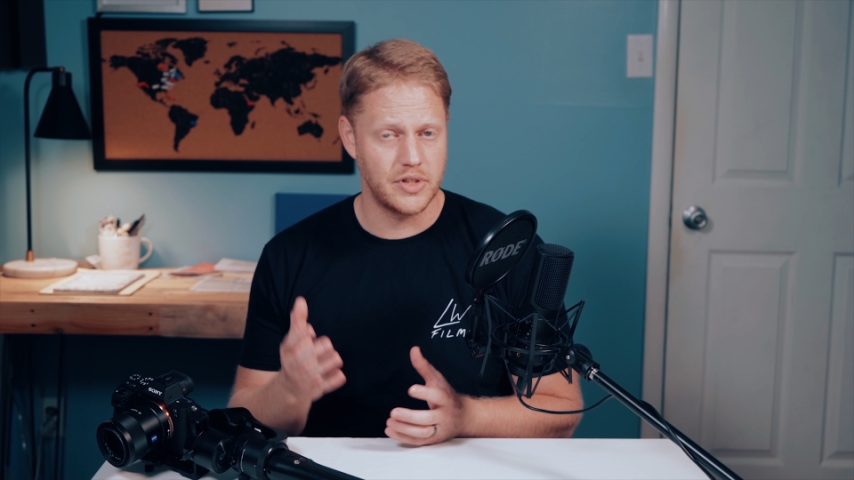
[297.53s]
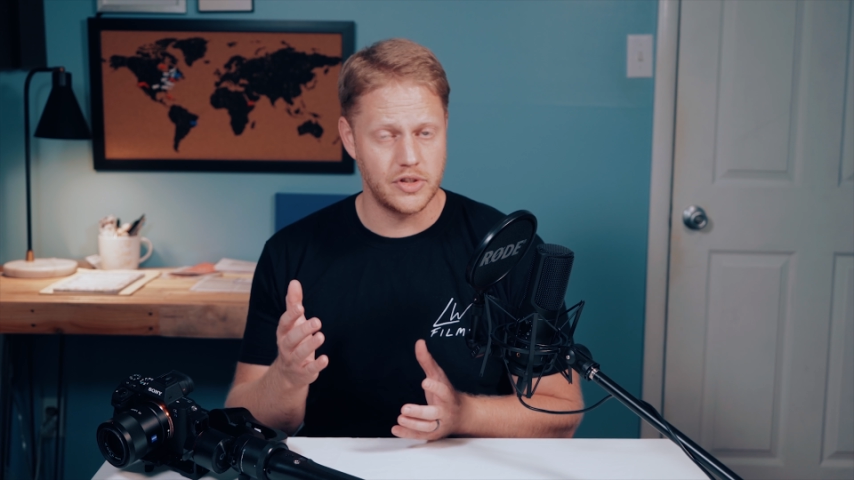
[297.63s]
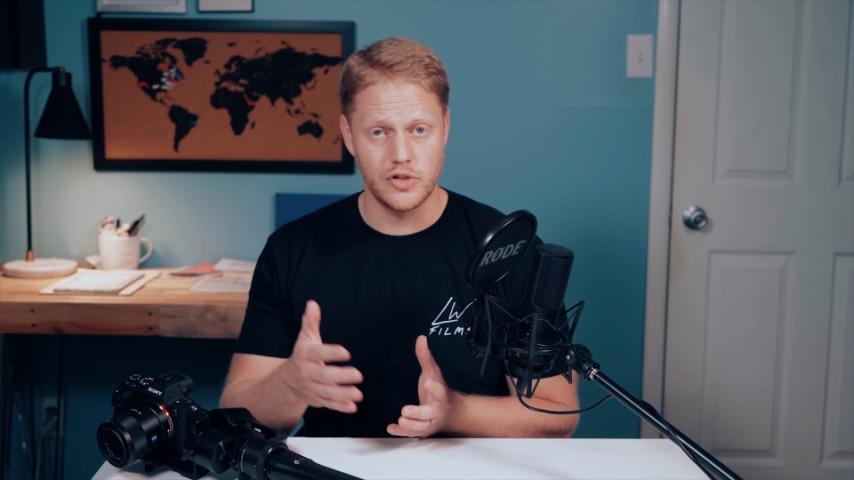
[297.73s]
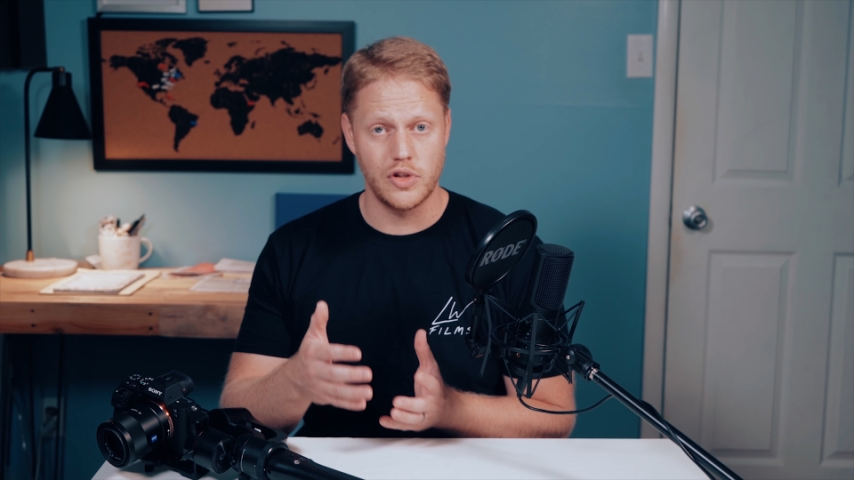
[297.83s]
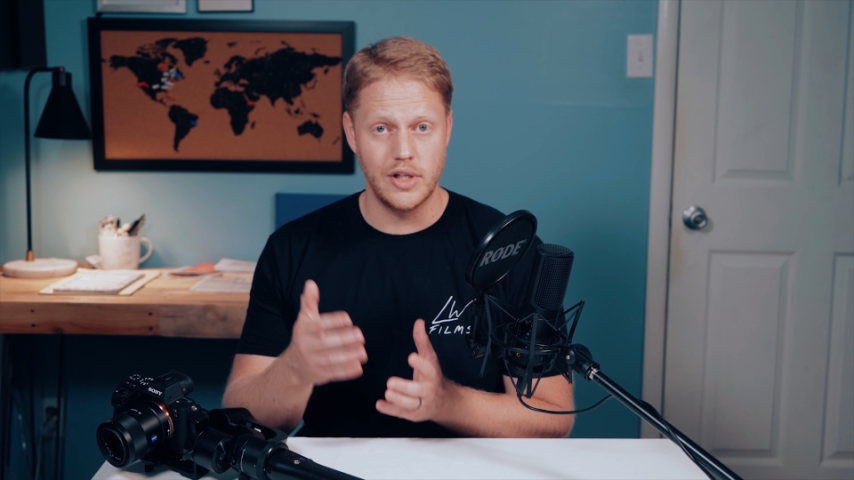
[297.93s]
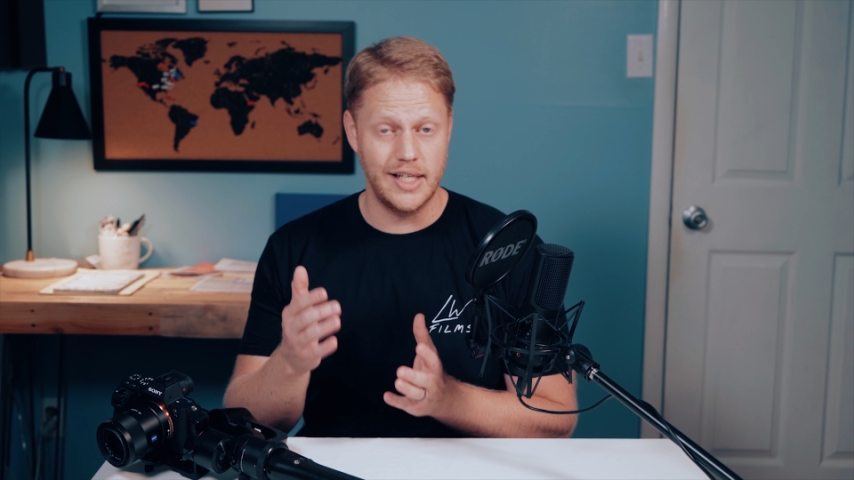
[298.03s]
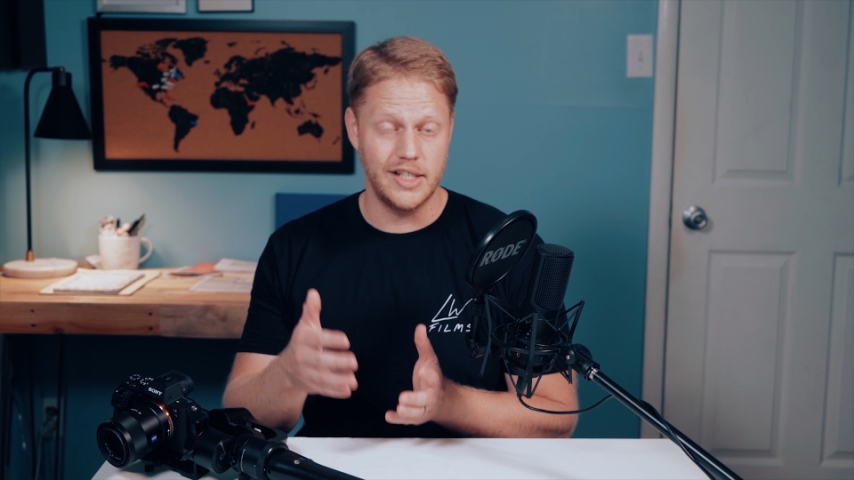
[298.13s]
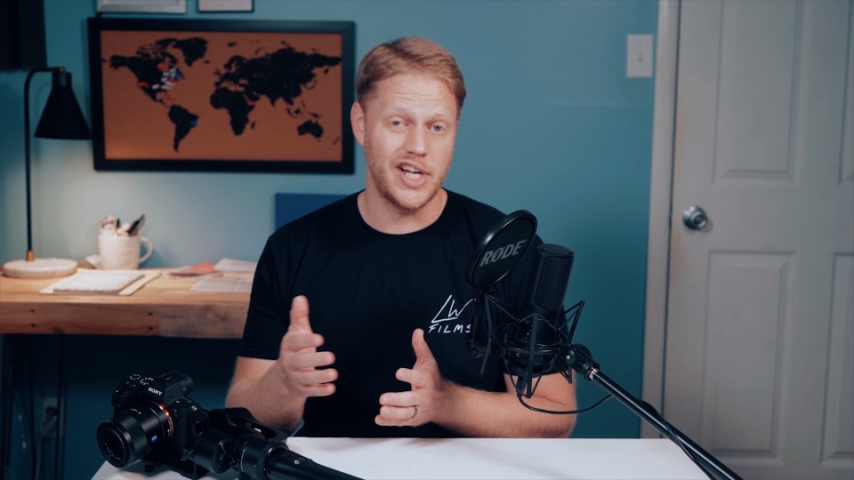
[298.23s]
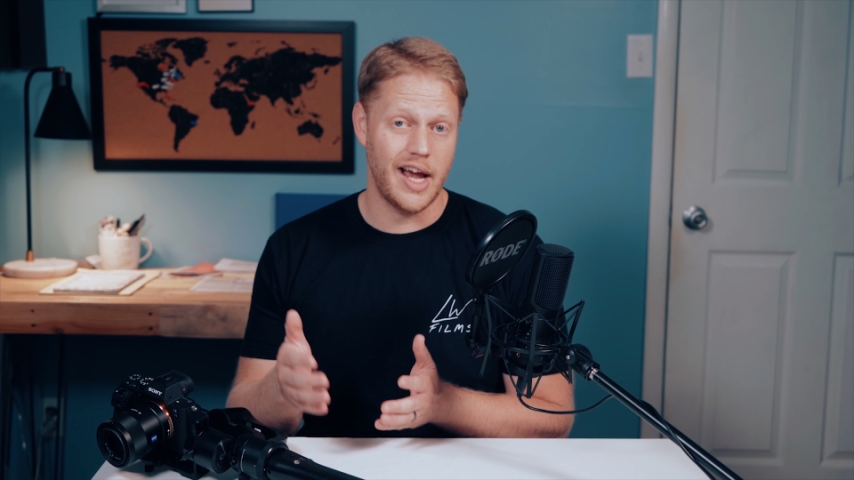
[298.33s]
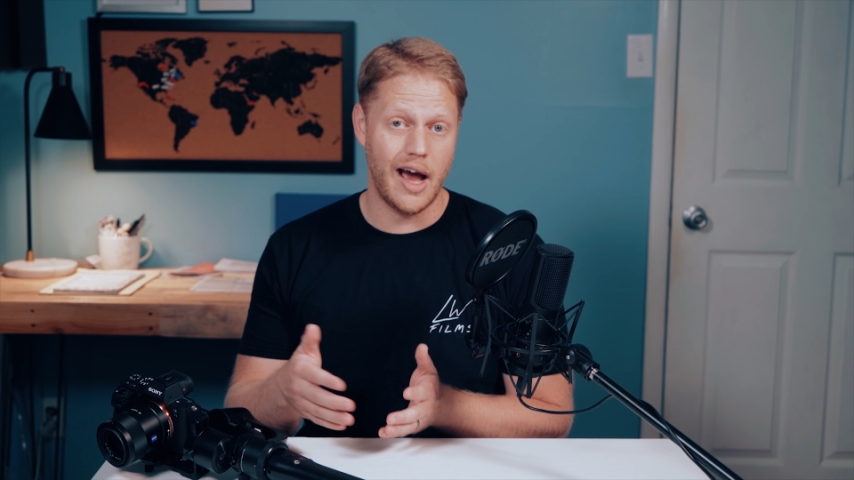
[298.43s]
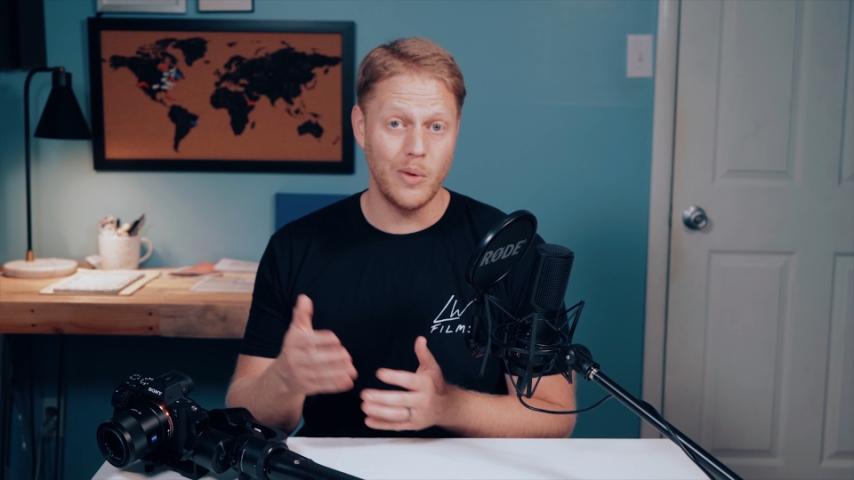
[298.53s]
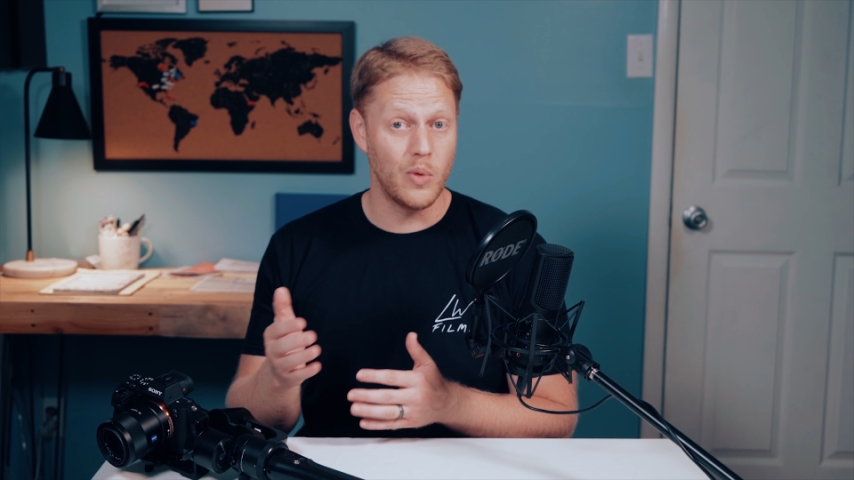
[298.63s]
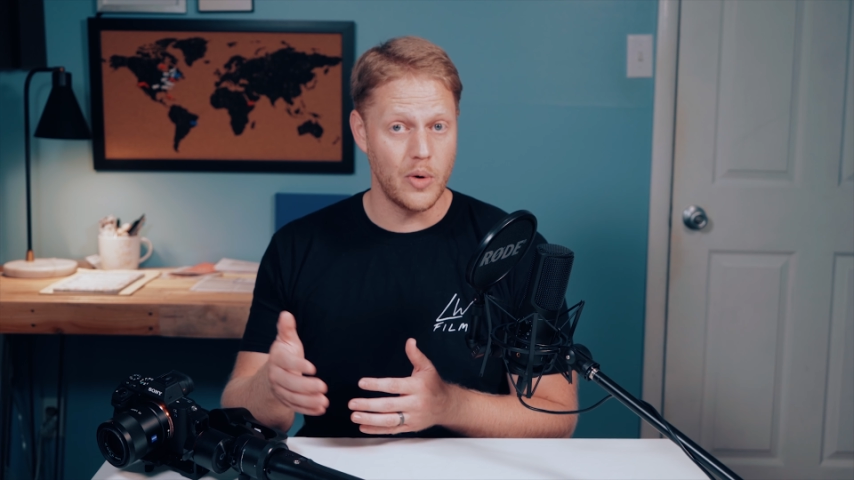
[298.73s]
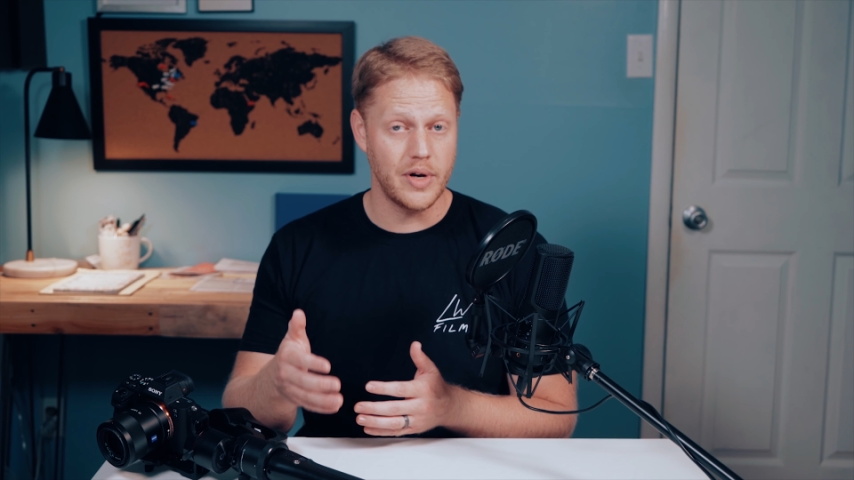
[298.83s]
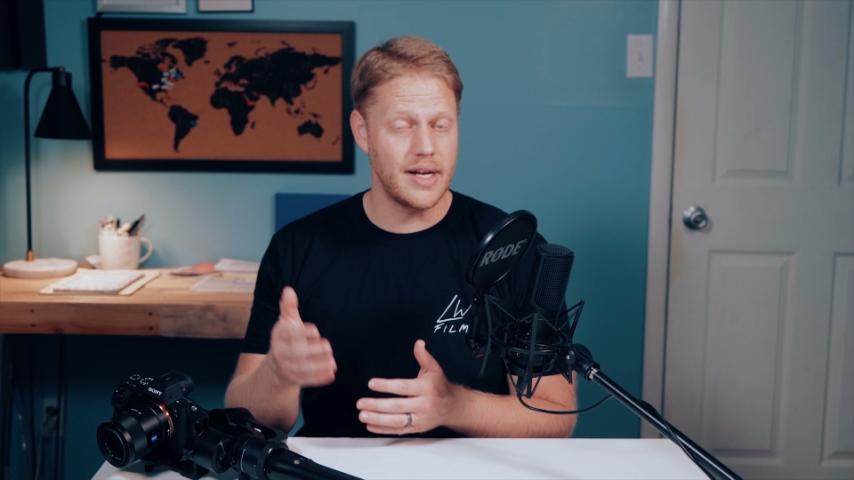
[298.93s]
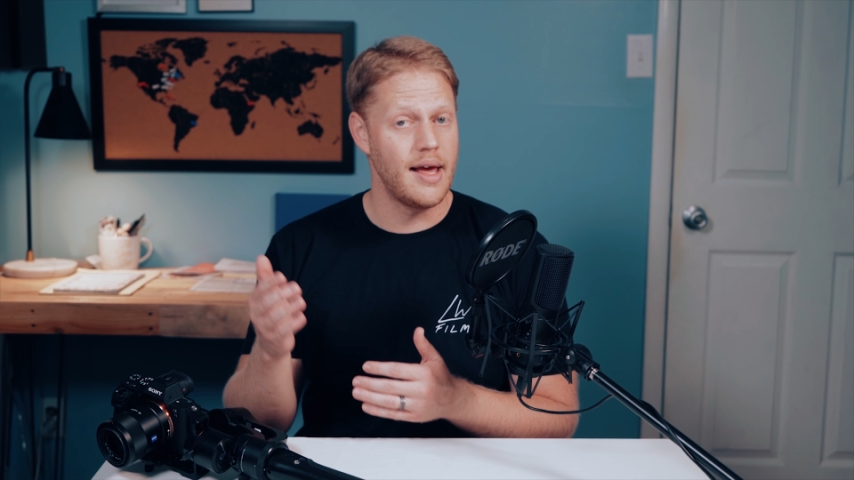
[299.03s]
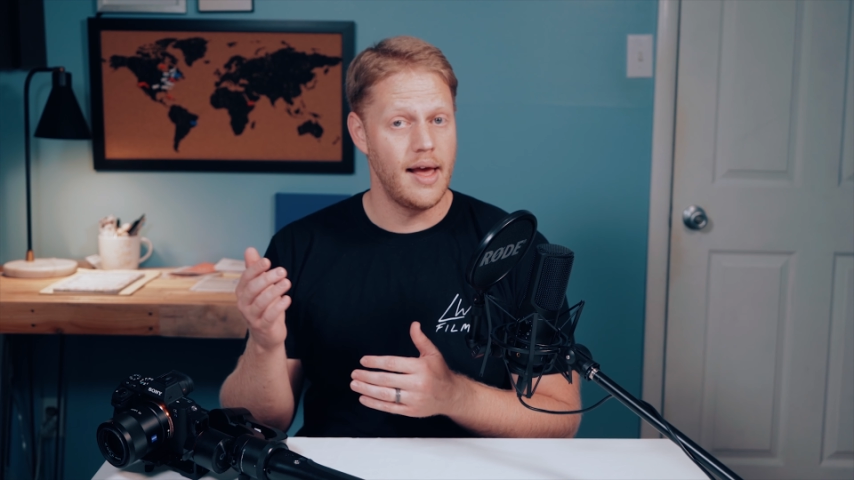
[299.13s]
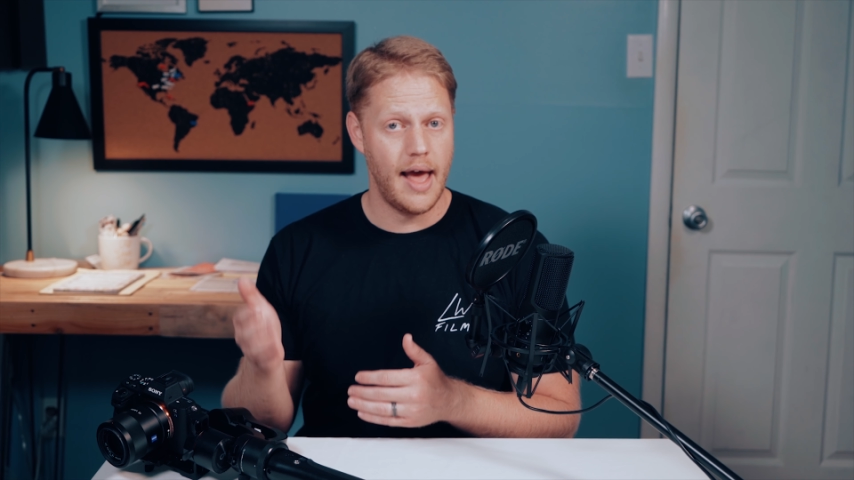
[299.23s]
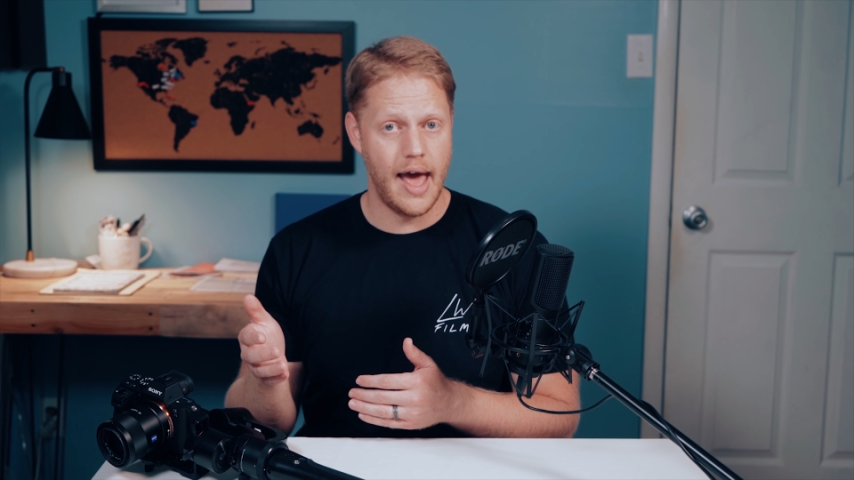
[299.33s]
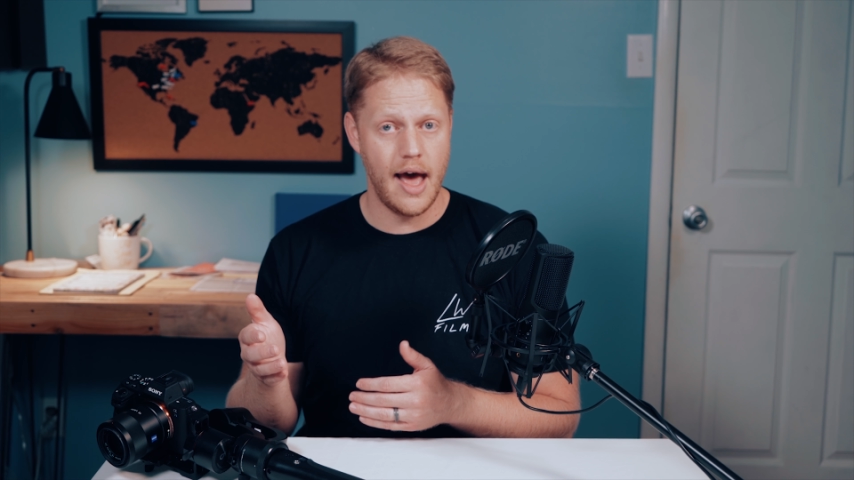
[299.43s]
It's just the DJI Ronin
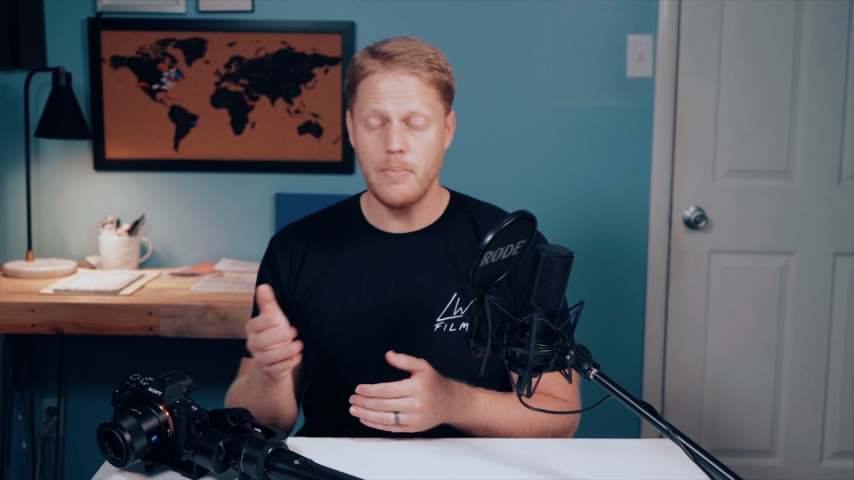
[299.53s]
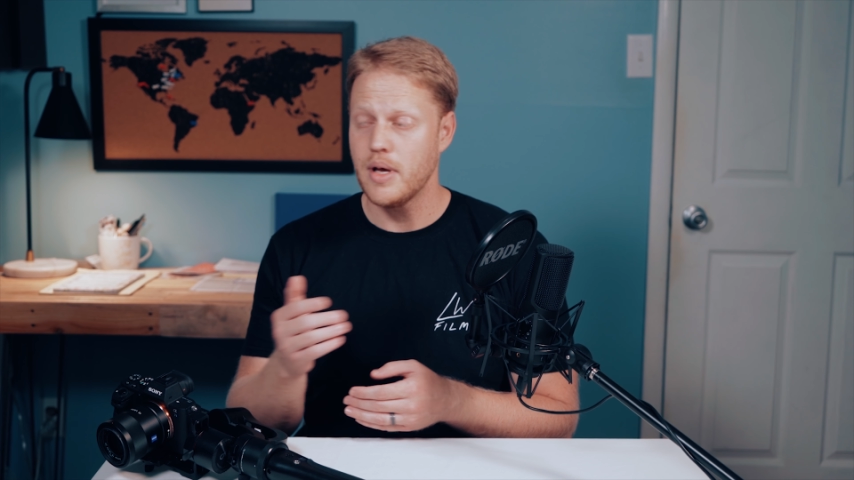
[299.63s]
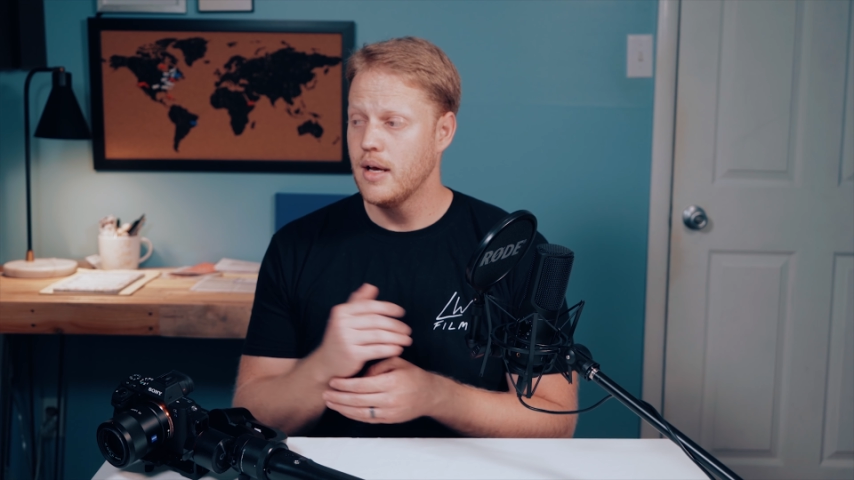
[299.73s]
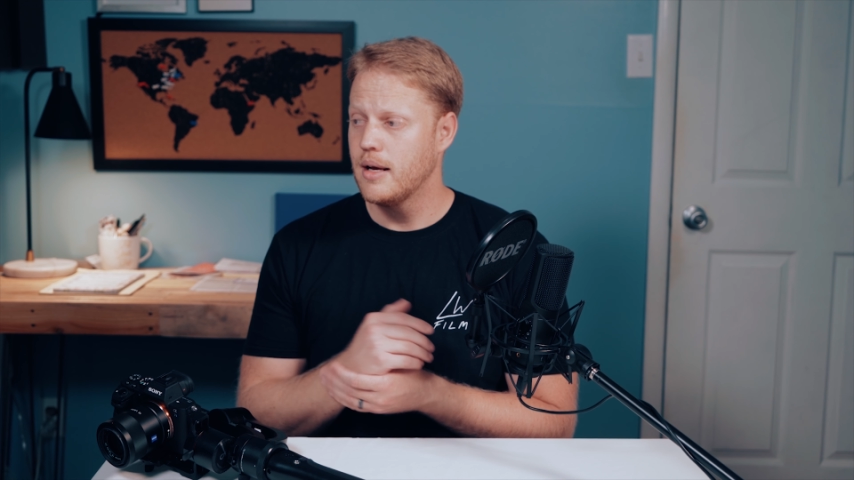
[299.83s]
app,